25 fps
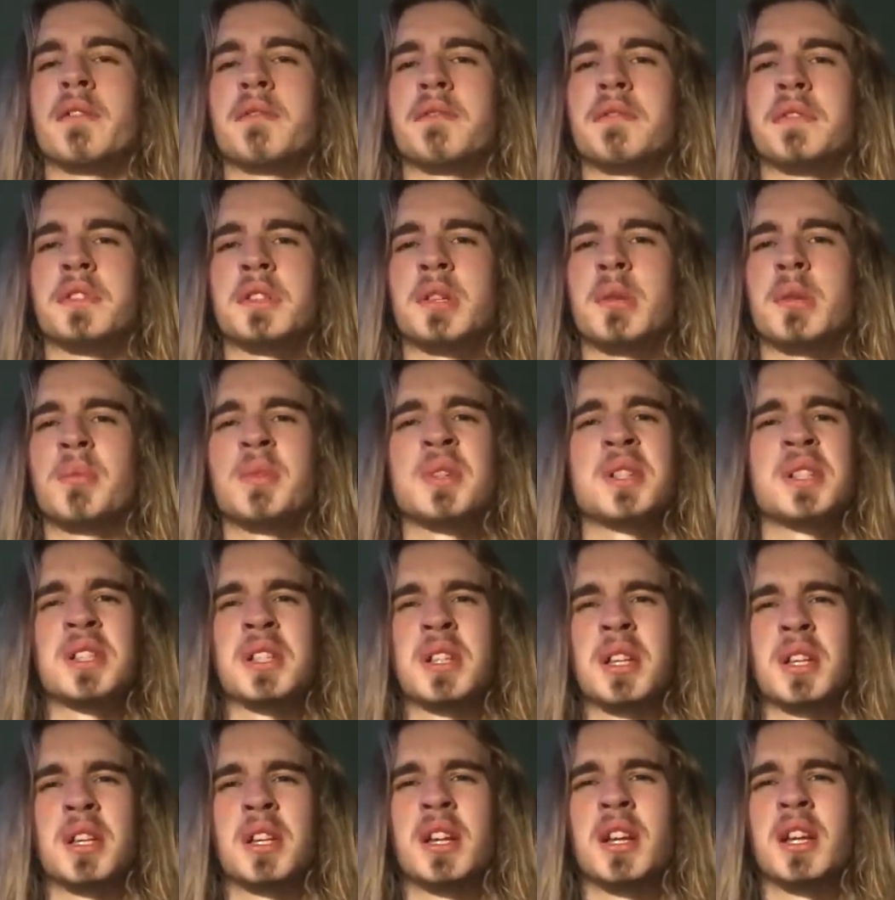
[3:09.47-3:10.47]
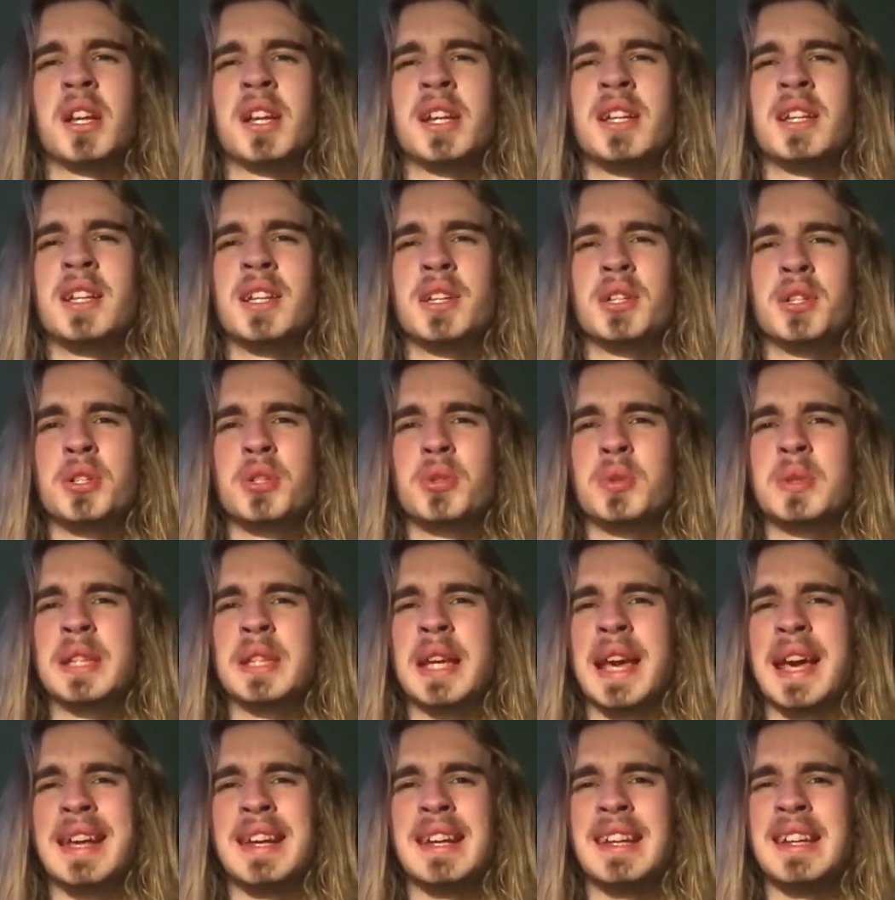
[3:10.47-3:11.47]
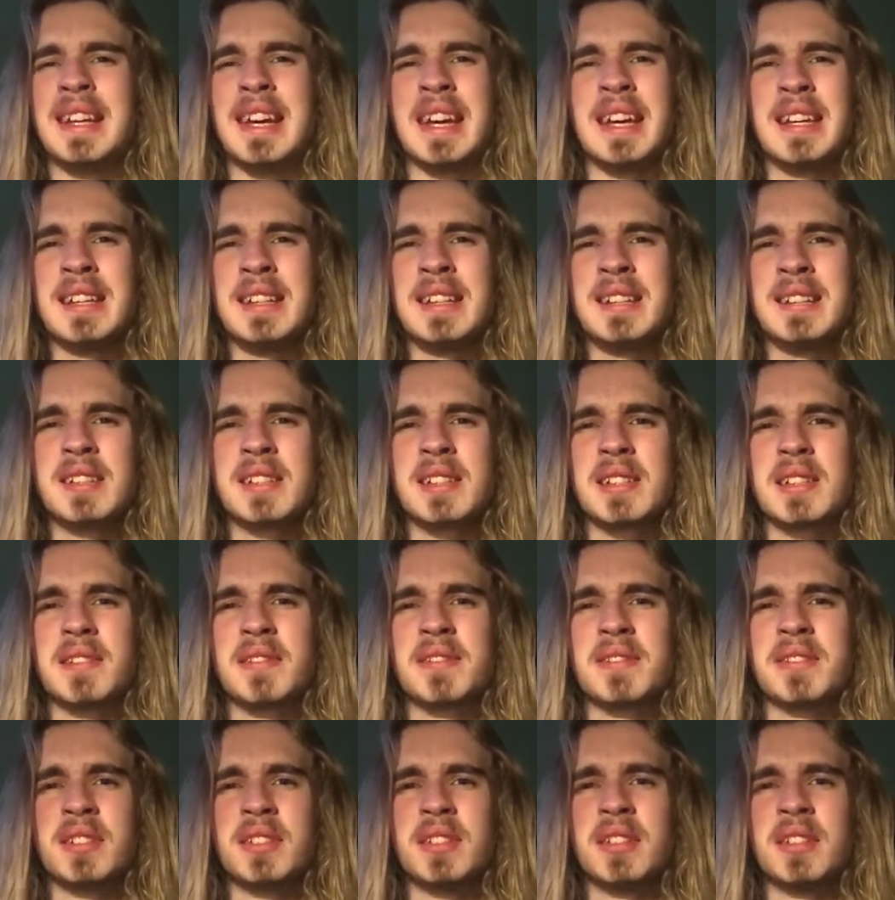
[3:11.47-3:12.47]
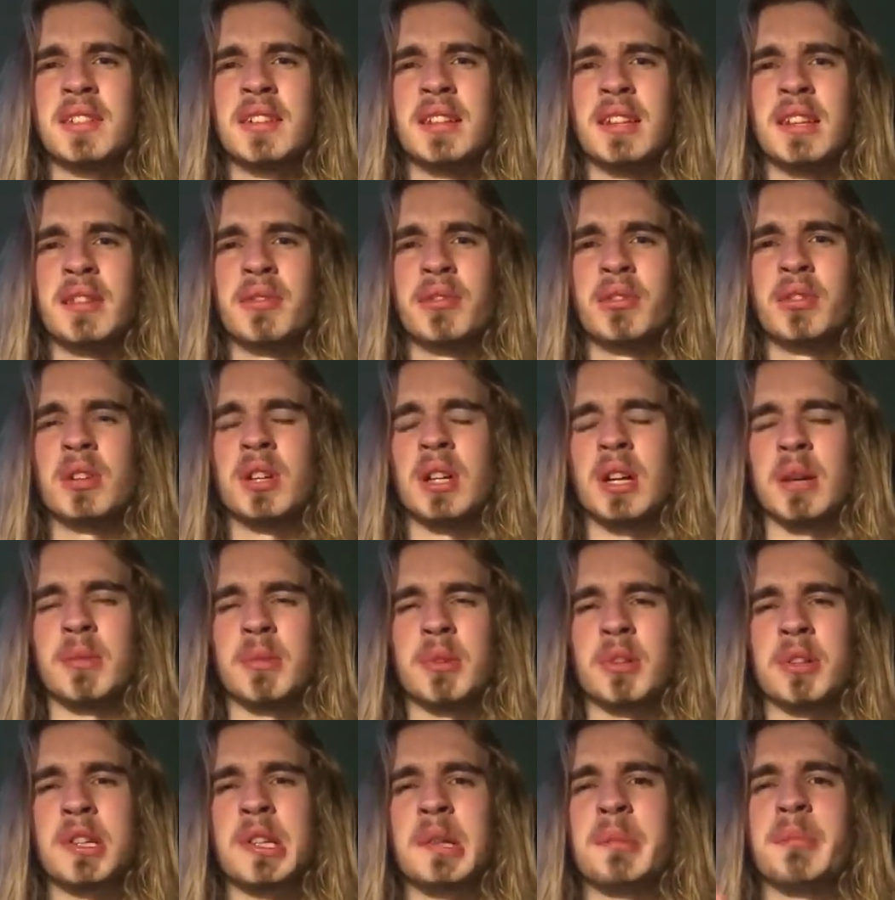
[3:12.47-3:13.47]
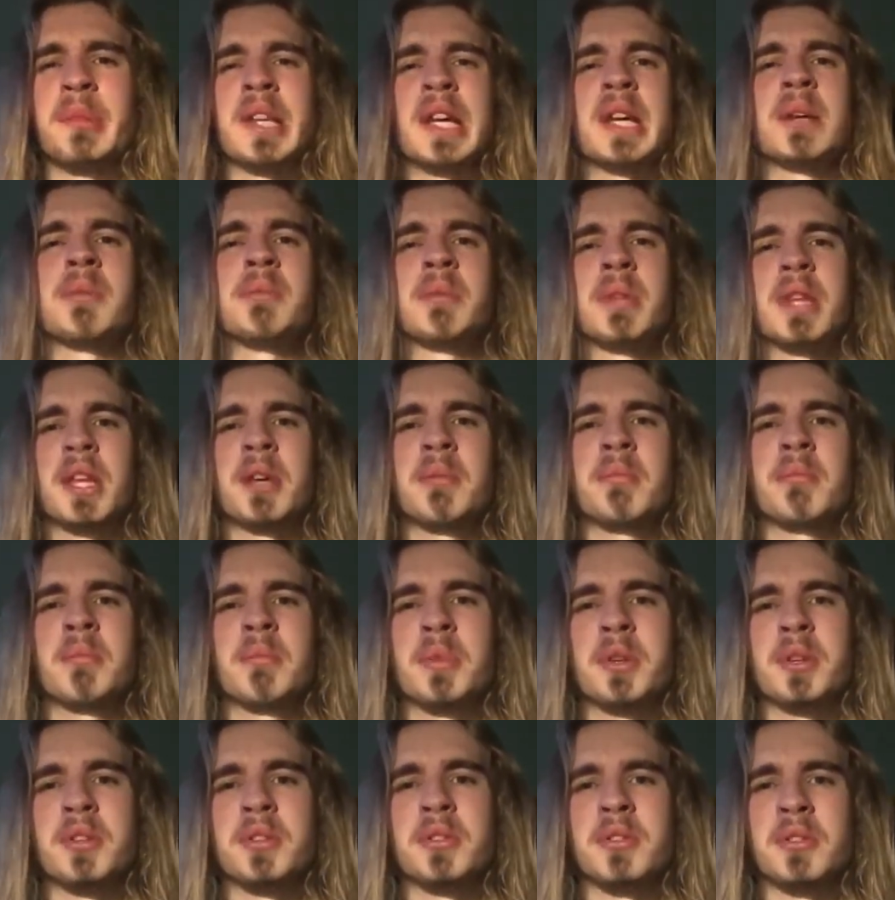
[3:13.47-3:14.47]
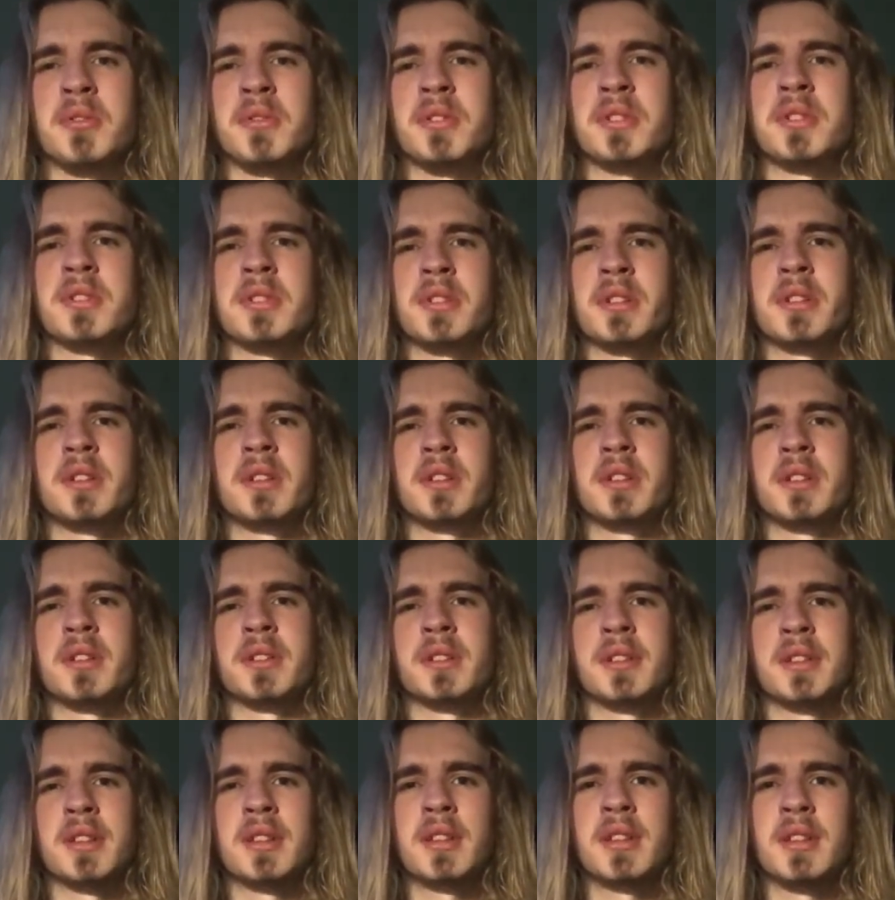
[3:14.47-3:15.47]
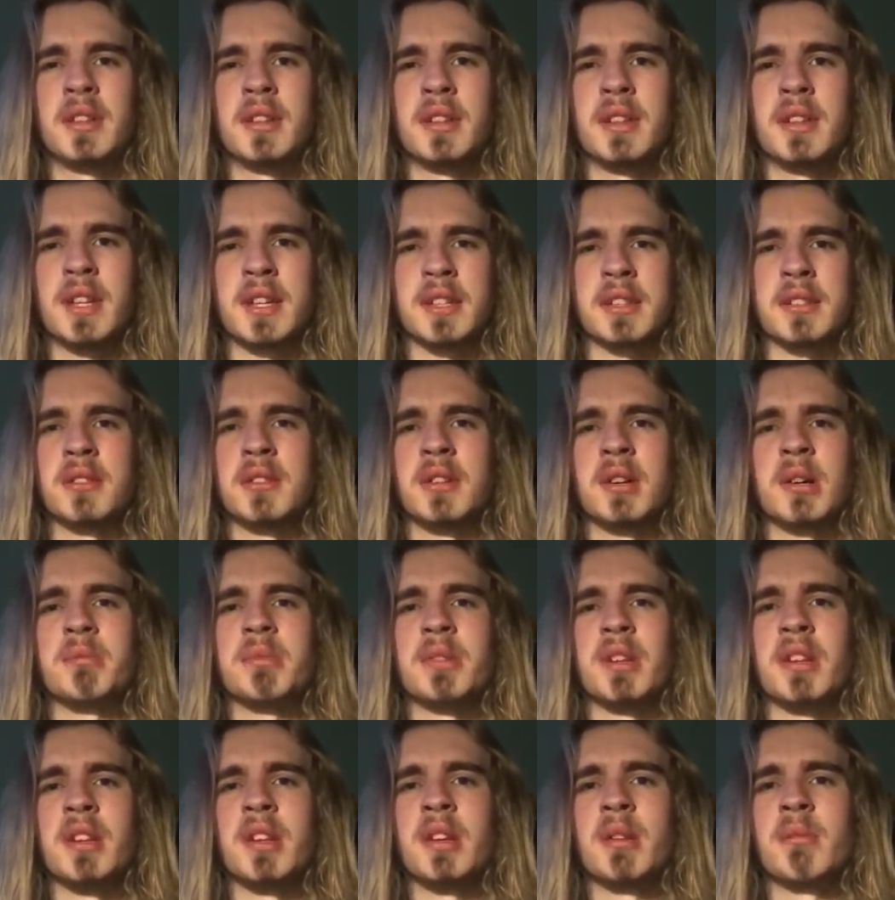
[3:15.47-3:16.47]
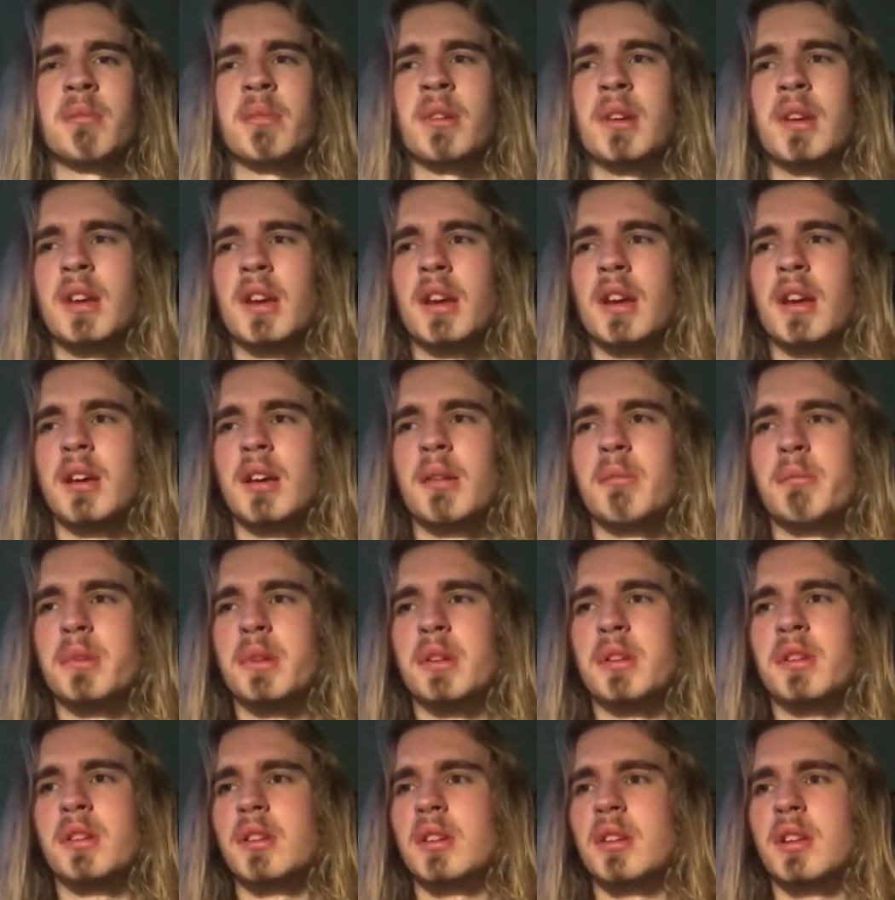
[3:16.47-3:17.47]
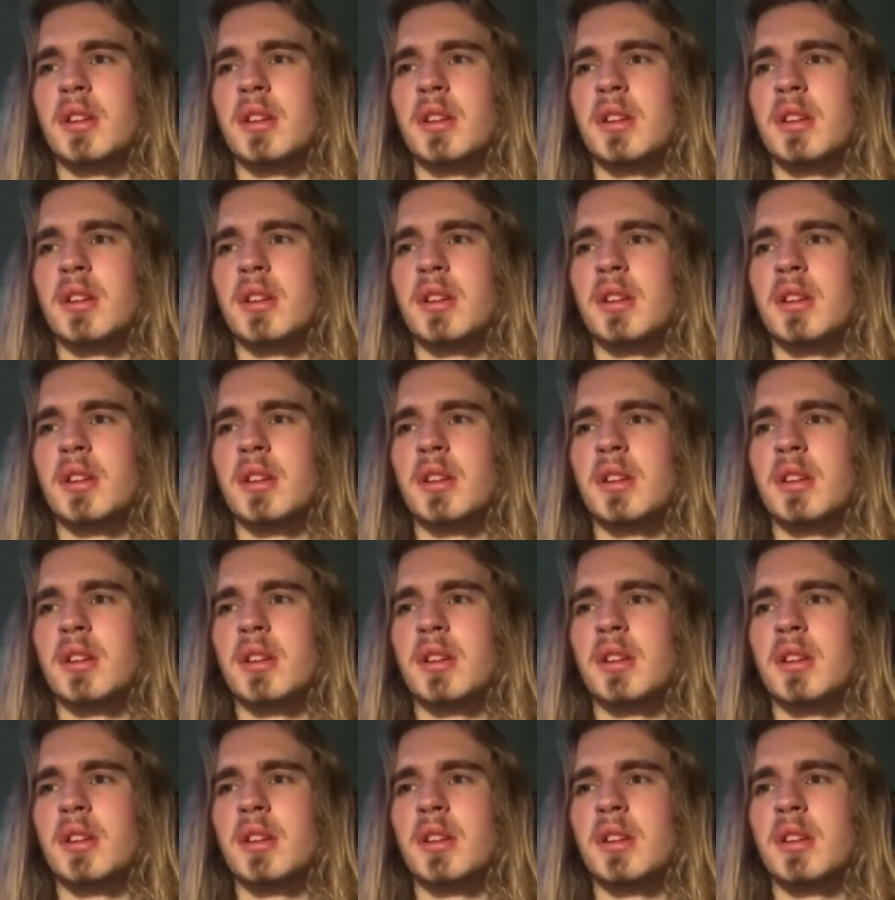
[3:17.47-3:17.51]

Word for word: for some reason an additional 10 days for, to deliver. I'm not going to blame them because obviously that's not up to them. But